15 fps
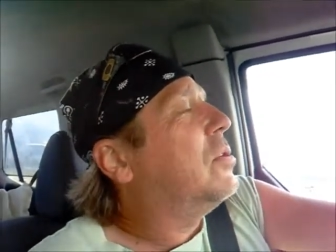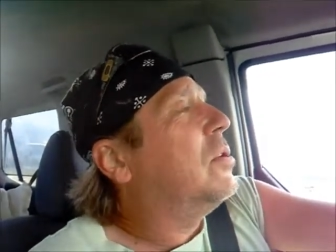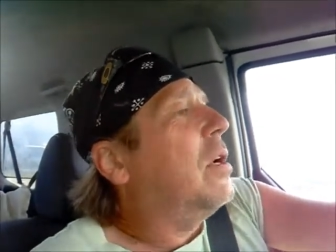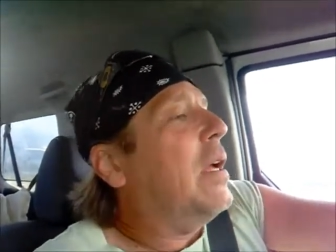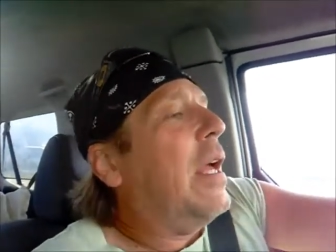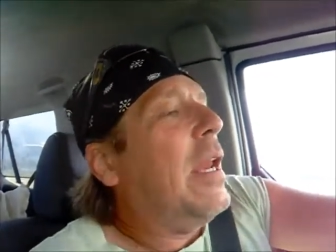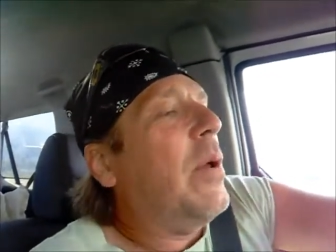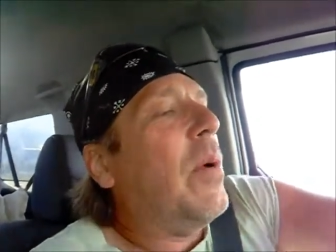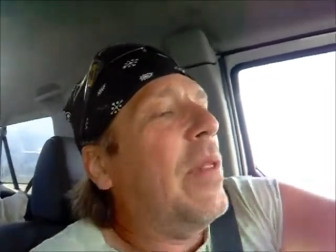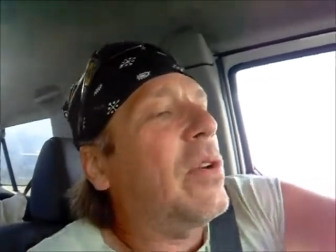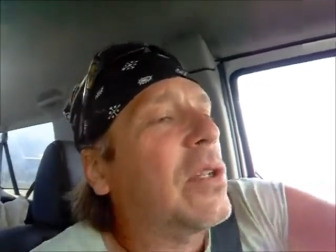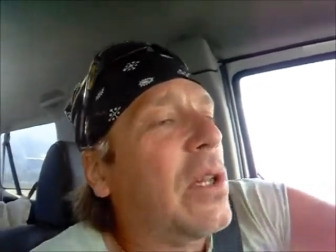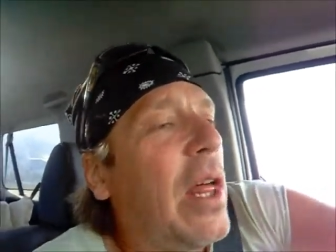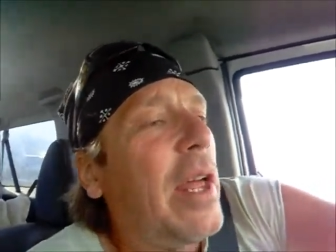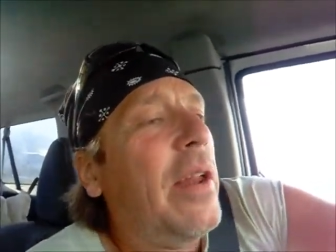anyway, there's
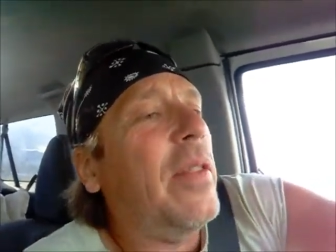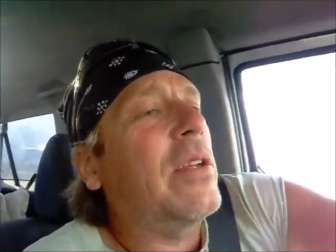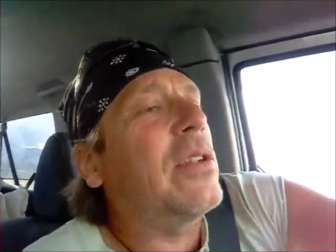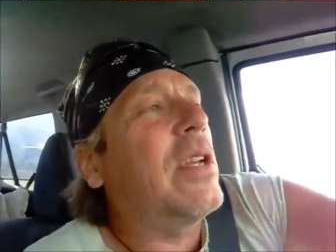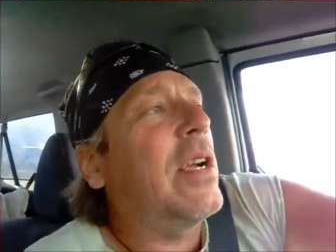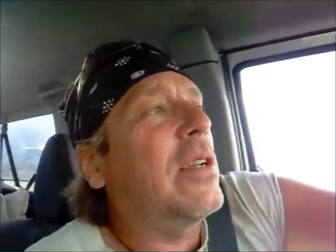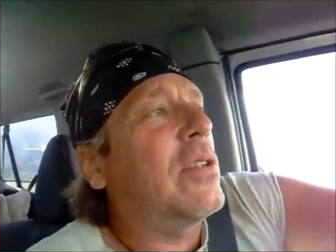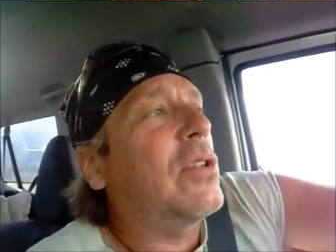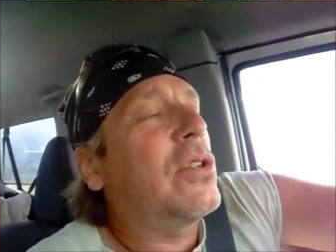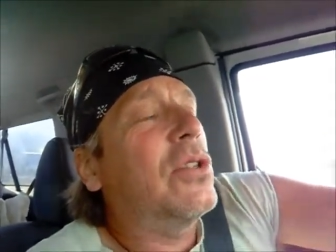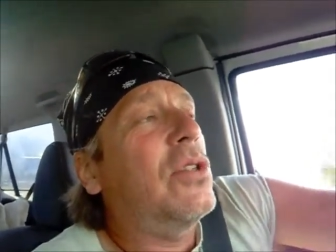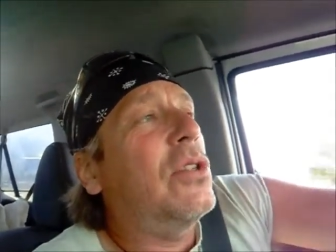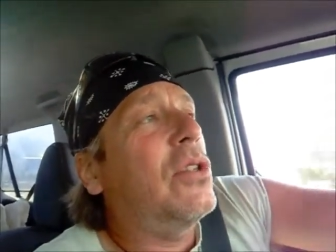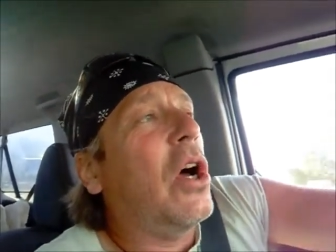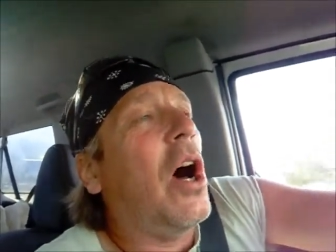a line in this says,
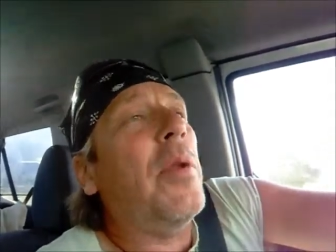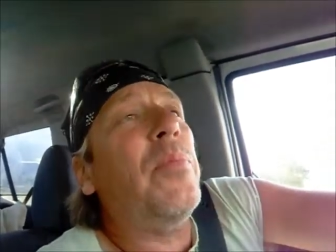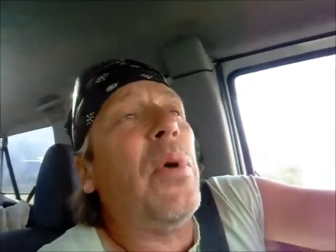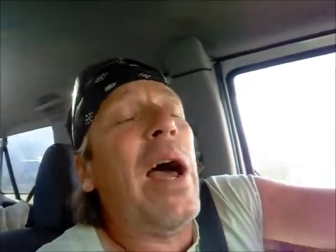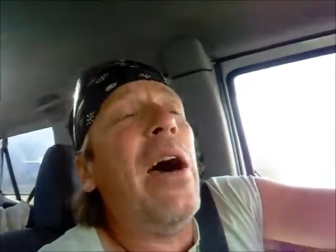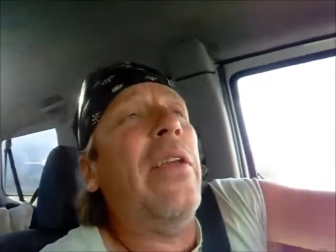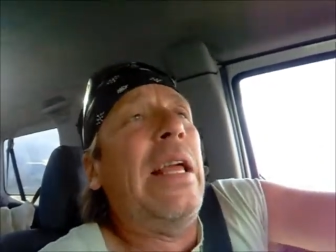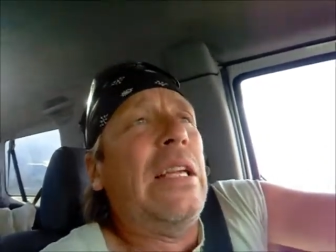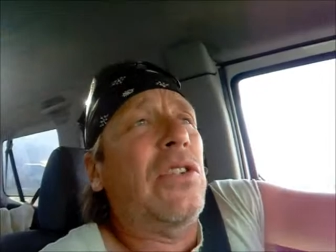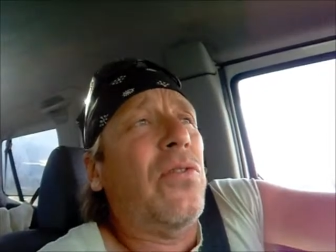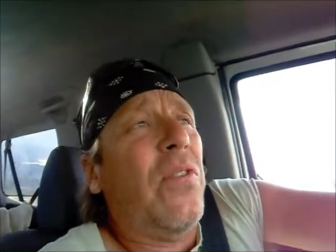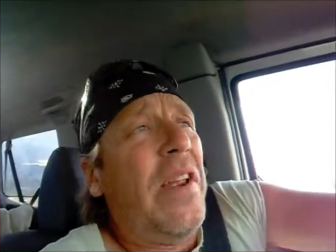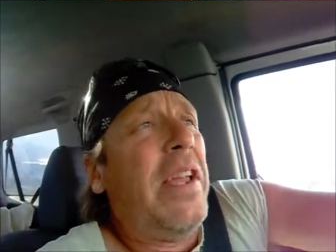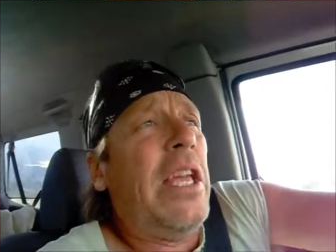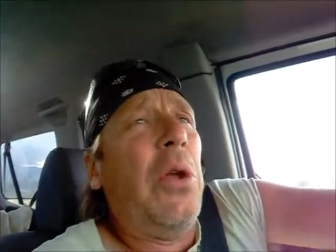"Todd Browning's
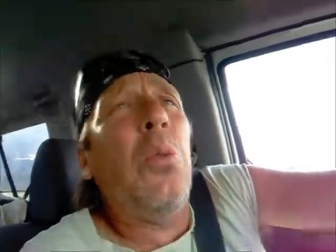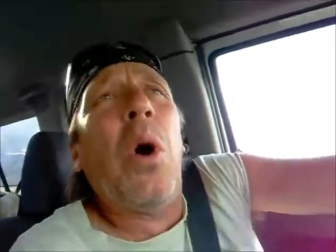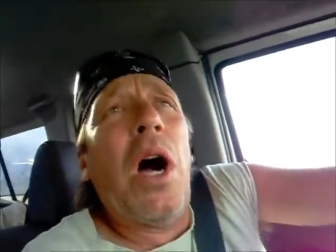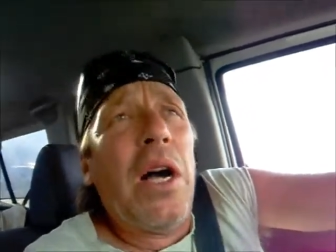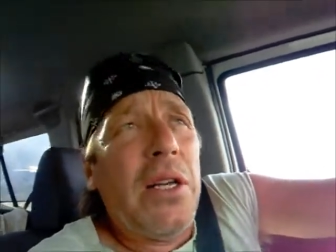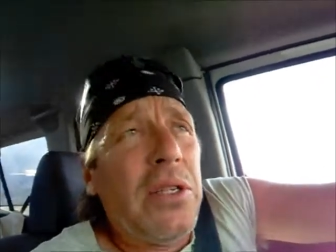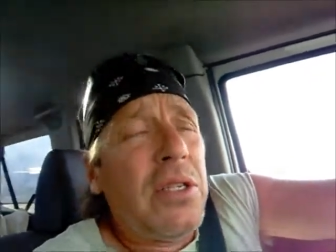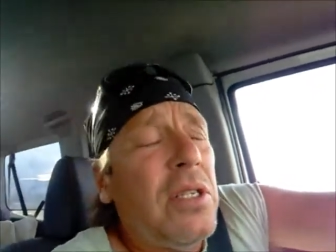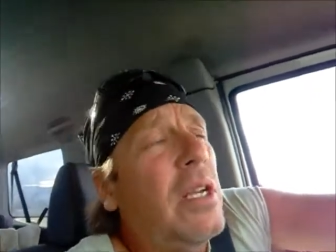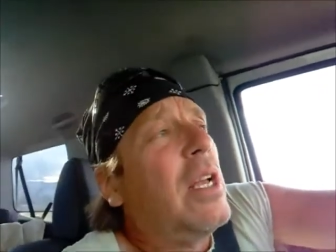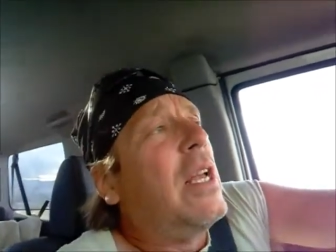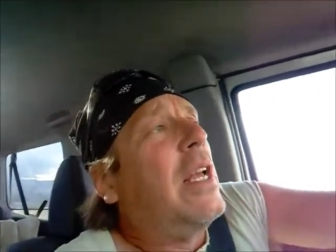freak he was."